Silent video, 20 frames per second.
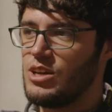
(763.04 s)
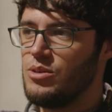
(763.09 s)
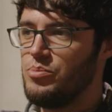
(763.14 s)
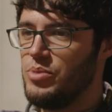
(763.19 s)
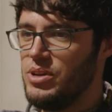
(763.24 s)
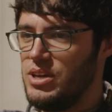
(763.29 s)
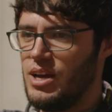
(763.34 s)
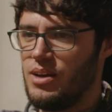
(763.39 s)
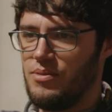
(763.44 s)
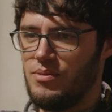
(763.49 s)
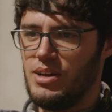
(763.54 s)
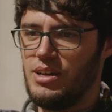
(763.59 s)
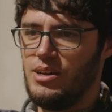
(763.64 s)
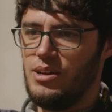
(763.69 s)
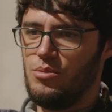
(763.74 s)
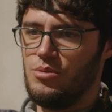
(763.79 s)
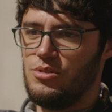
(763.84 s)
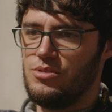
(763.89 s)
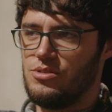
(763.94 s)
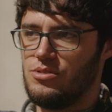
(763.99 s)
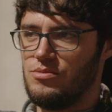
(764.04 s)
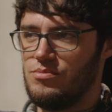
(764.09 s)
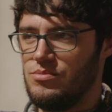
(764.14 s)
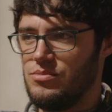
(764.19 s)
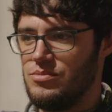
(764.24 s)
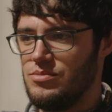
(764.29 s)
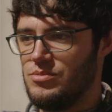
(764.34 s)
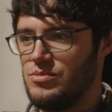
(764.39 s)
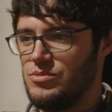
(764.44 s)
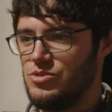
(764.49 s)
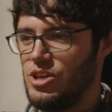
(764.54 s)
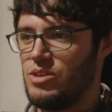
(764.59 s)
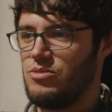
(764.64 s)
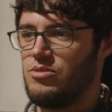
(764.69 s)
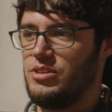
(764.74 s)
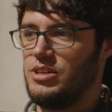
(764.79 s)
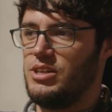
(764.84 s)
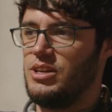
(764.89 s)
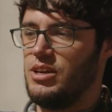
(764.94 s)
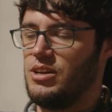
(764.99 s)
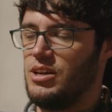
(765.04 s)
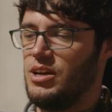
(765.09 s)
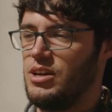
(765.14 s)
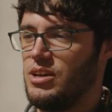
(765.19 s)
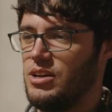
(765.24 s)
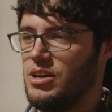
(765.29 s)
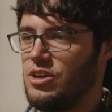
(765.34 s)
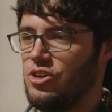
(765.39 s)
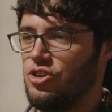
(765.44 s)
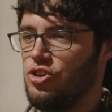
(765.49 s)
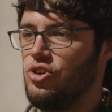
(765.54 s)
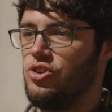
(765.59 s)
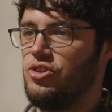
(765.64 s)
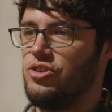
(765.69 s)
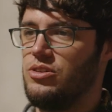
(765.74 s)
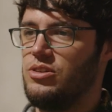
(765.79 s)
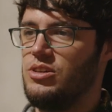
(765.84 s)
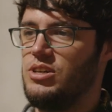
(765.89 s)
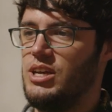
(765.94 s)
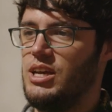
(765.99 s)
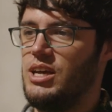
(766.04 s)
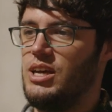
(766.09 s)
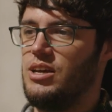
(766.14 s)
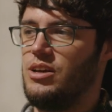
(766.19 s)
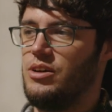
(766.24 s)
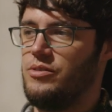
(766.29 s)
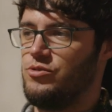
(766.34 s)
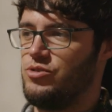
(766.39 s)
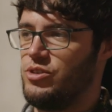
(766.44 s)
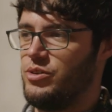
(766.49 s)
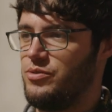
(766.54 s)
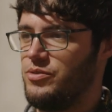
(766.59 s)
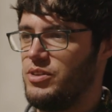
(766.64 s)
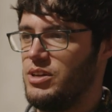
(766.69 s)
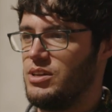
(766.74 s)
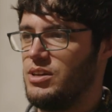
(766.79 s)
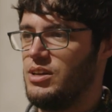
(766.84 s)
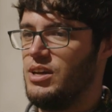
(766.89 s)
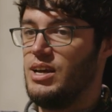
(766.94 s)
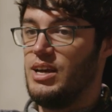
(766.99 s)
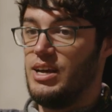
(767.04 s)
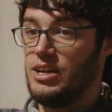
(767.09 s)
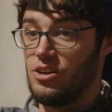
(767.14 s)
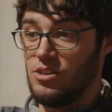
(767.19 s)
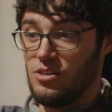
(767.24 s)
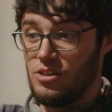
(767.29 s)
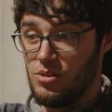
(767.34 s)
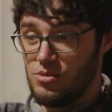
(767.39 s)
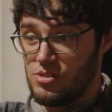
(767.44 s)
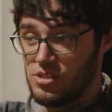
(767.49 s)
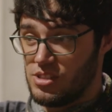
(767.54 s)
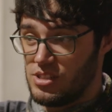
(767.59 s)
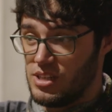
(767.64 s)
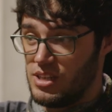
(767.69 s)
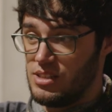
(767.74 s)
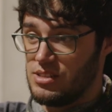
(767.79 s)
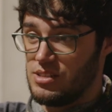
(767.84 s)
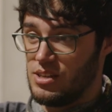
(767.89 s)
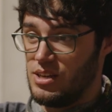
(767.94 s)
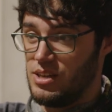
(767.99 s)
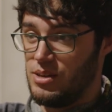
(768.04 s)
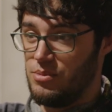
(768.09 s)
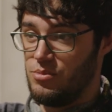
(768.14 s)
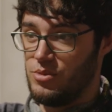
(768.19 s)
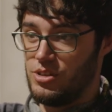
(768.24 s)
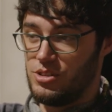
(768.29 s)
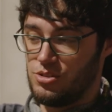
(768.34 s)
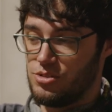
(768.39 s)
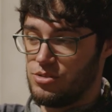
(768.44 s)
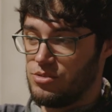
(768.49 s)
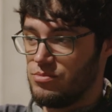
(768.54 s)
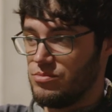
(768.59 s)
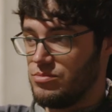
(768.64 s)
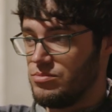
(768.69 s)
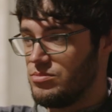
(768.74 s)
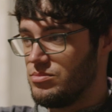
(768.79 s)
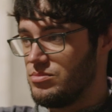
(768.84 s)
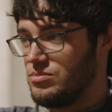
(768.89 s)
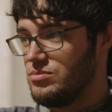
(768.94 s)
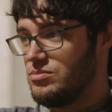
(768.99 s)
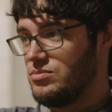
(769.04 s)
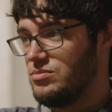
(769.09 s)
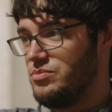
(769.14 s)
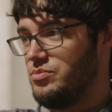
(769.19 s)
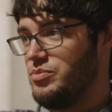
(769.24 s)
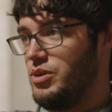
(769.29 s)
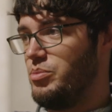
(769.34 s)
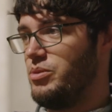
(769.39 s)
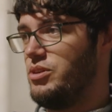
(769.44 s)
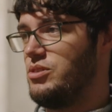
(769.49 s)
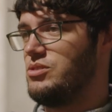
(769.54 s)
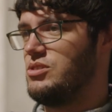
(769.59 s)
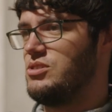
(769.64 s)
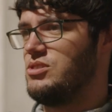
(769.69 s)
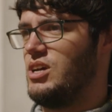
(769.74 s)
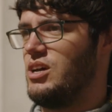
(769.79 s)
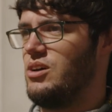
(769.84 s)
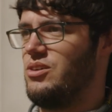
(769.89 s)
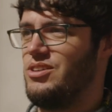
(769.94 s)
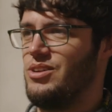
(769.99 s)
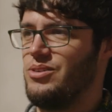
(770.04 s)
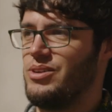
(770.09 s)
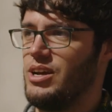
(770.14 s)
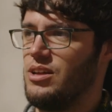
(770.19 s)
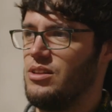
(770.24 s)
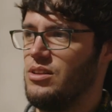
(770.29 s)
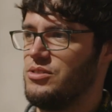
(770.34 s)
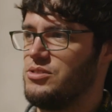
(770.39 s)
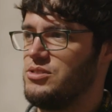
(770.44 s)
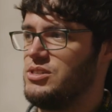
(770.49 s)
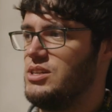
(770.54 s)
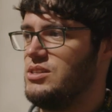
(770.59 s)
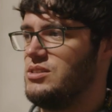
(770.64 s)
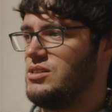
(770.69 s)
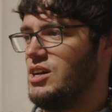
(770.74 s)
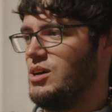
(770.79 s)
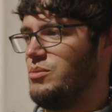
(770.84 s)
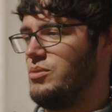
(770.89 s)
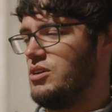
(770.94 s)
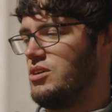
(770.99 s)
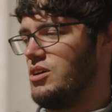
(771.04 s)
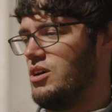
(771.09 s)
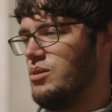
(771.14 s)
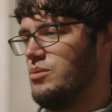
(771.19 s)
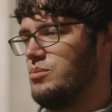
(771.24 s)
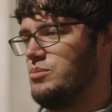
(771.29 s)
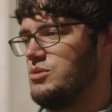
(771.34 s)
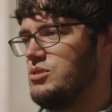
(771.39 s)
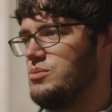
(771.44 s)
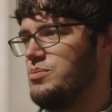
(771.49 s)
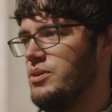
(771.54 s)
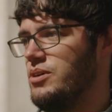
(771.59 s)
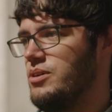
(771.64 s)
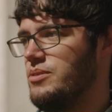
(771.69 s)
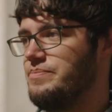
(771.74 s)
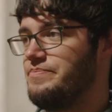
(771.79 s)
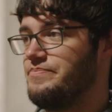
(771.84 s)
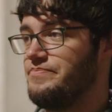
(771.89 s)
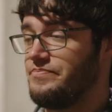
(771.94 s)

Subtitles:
But yeah, it was generally a good year of drifting. I got loads of seat time, which people used to say, oh, you don't get a lot of seat time in comps, but